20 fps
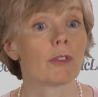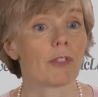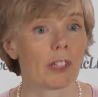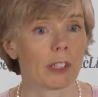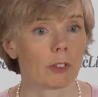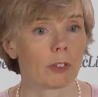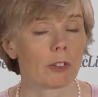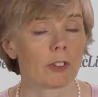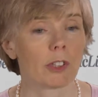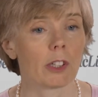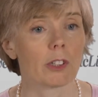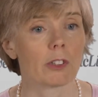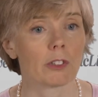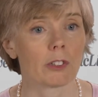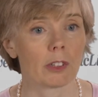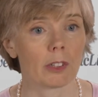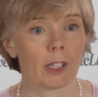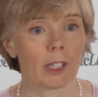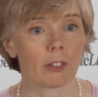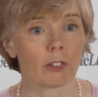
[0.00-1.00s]
effector cells
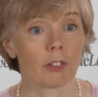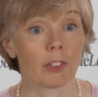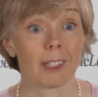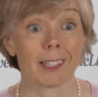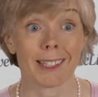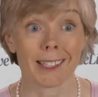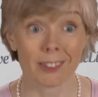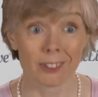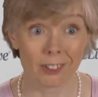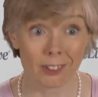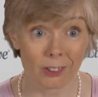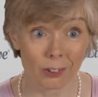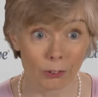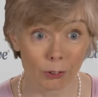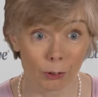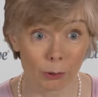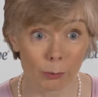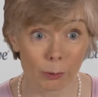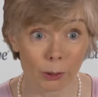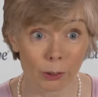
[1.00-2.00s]
can actually get into the
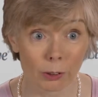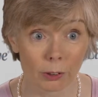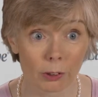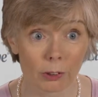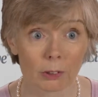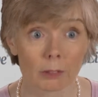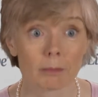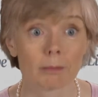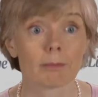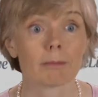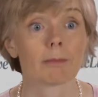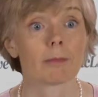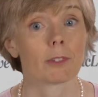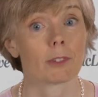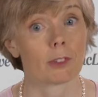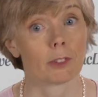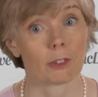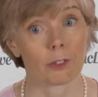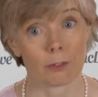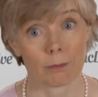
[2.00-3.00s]
tumor,
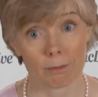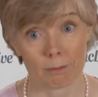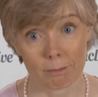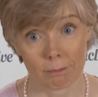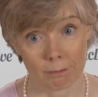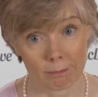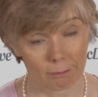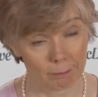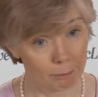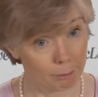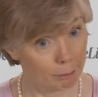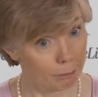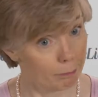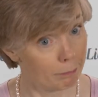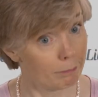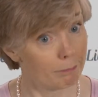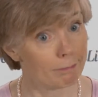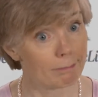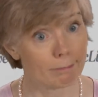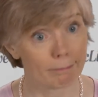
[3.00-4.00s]
there's
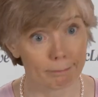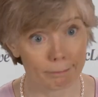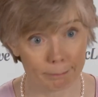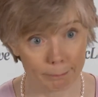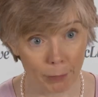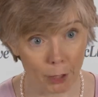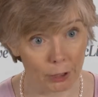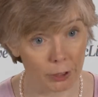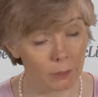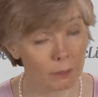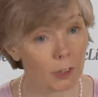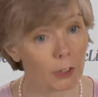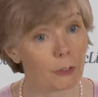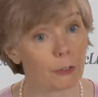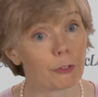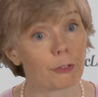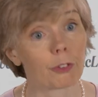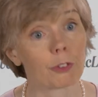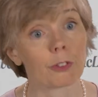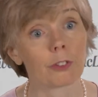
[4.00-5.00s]
body of
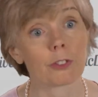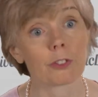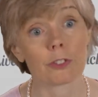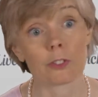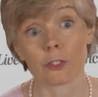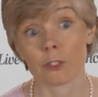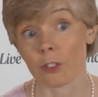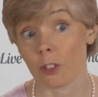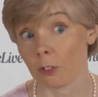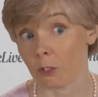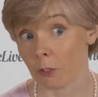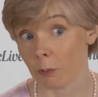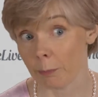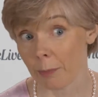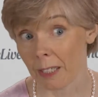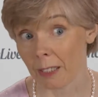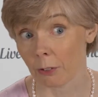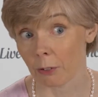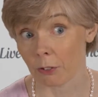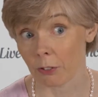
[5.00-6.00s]
literature that suggests in
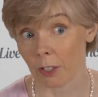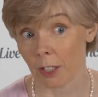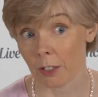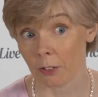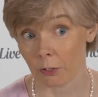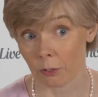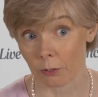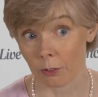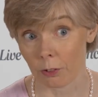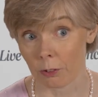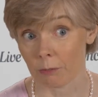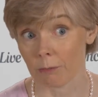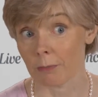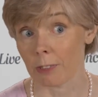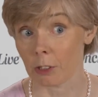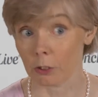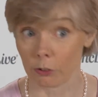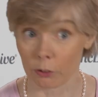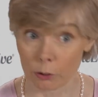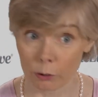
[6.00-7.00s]
pancreas cancer they're
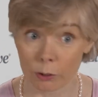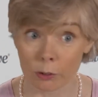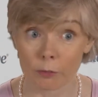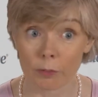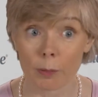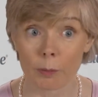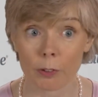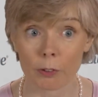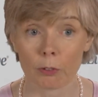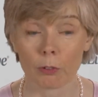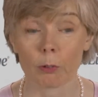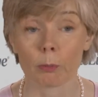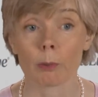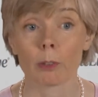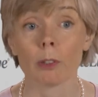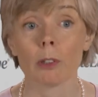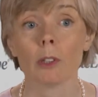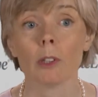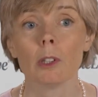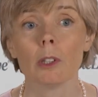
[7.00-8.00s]
excluded from the
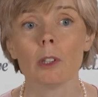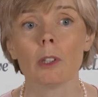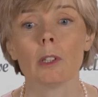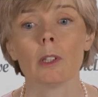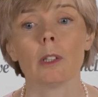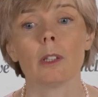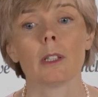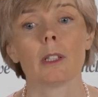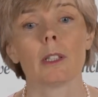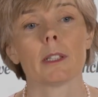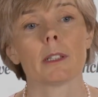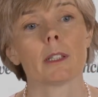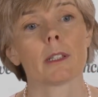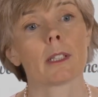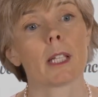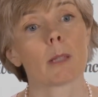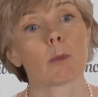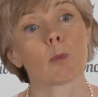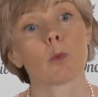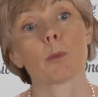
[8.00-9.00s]
tumor, uh, that
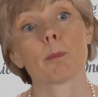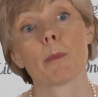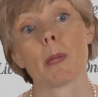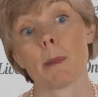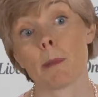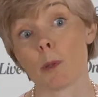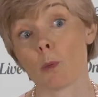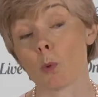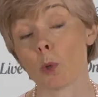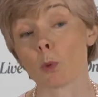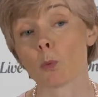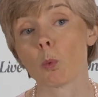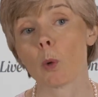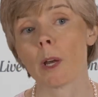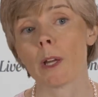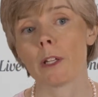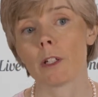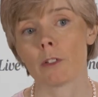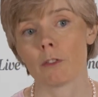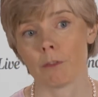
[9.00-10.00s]
that may be one
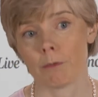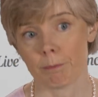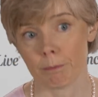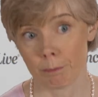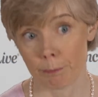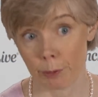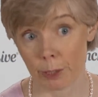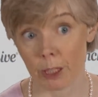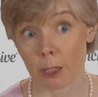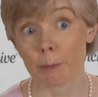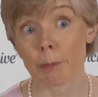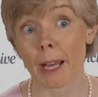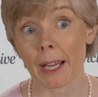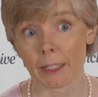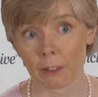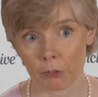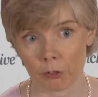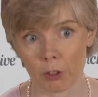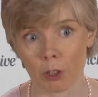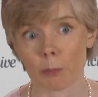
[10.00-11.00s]
way of bringing
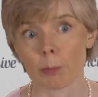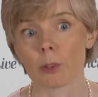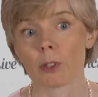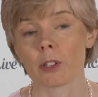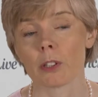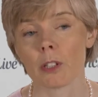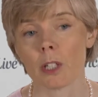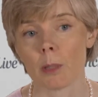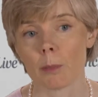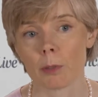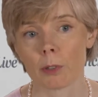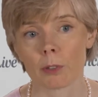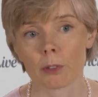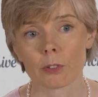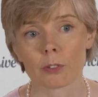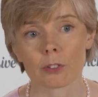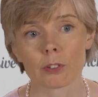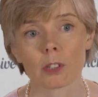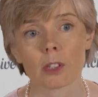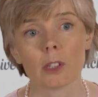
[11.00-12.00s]
back checkpoint
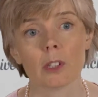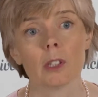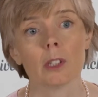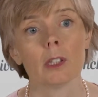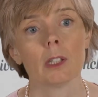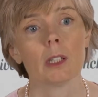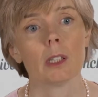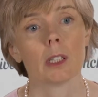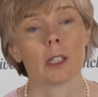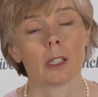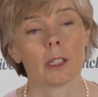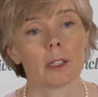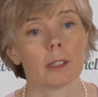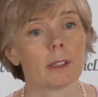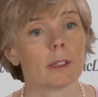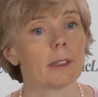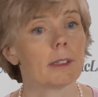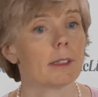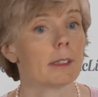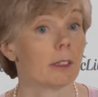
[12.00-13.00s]
inhibitors uh,
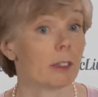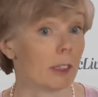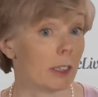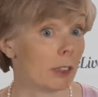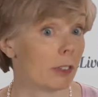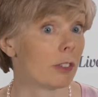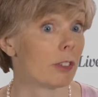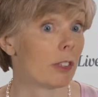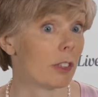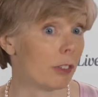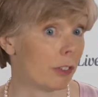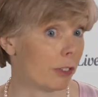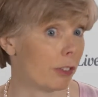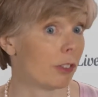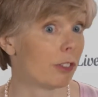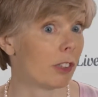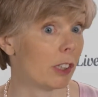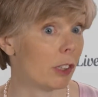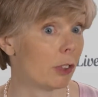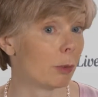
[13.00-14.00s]
in, into this
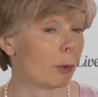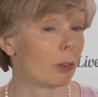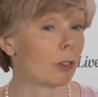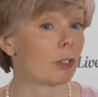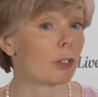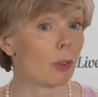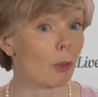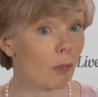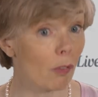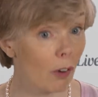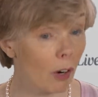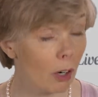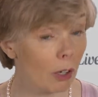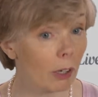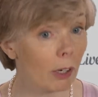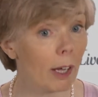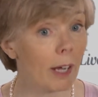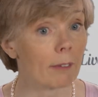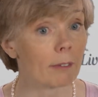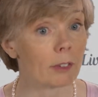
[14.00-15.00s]
disease, which so far
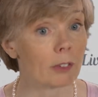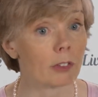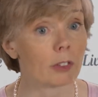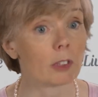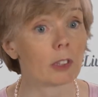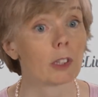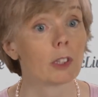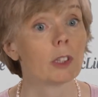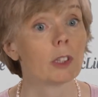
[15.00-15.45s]
haven't,